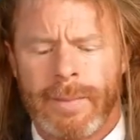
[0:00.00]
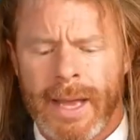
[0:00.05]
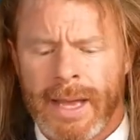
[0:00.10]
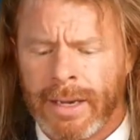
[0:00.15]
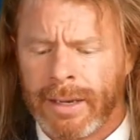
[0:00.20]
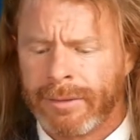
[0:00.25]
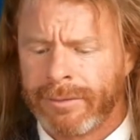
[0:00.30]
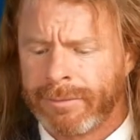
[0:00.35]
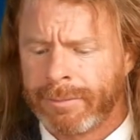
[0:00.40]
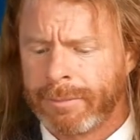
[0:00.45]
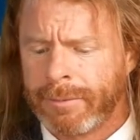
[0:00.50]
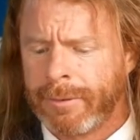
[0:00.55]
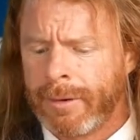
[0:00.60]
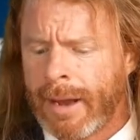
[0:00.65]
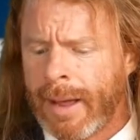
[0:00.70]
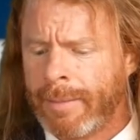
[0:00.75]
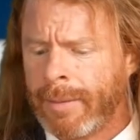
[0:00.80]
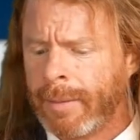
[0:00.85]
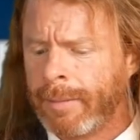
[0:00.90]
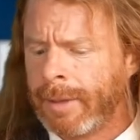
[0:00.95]
But it's
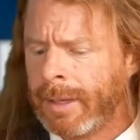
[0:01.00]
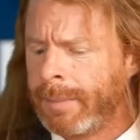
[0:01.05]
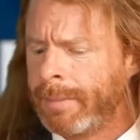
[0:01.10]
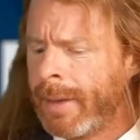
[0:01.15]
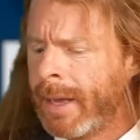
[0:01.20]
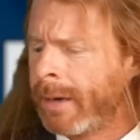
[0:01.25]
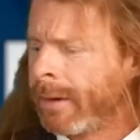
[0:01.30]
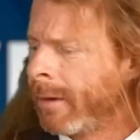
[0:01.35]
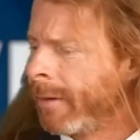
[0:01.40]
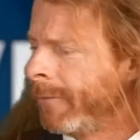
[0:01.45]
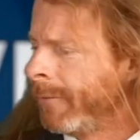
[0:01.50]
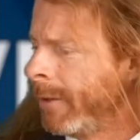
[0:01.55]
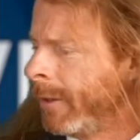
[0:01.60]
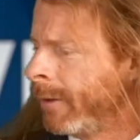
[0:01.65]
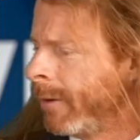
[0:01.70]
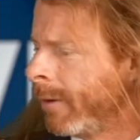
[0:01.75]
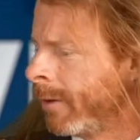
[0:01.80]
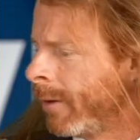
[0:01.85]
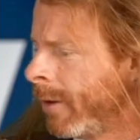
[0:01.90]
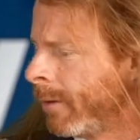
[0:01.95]
probably better if you
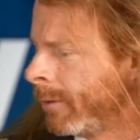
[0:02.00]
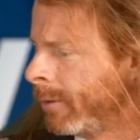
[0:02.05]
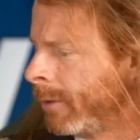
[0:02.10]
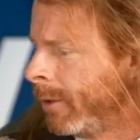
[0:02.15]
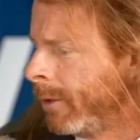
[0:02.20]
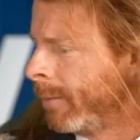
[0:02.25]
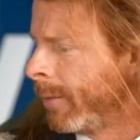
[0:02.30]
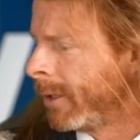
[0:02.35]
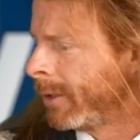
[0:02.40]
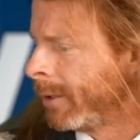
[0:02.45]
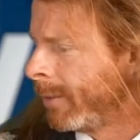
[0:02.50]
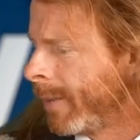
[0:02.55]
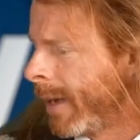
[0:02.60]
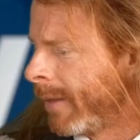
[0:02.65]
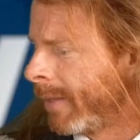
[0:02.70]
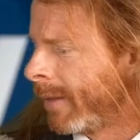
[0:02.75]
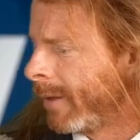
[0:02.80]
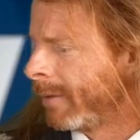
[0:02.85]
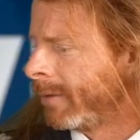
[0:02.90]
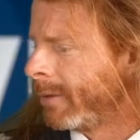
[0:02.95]
don't know too much
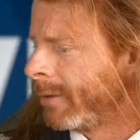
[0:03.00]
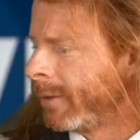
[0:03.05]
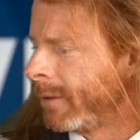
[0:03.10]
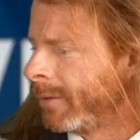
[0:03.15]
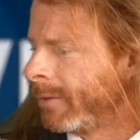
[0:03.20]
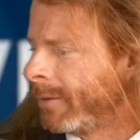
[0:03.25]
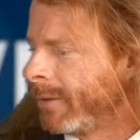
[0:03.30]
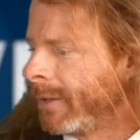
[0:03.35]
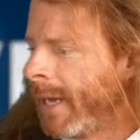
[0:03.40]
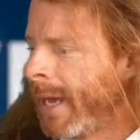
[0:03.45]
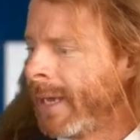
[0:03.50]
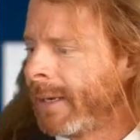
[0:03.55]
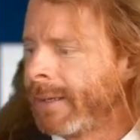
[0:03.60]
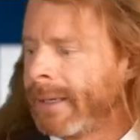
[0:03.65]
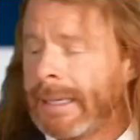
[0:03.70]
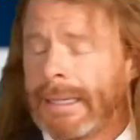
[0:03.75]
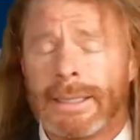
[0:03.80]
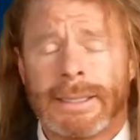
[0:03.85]
about this just yet.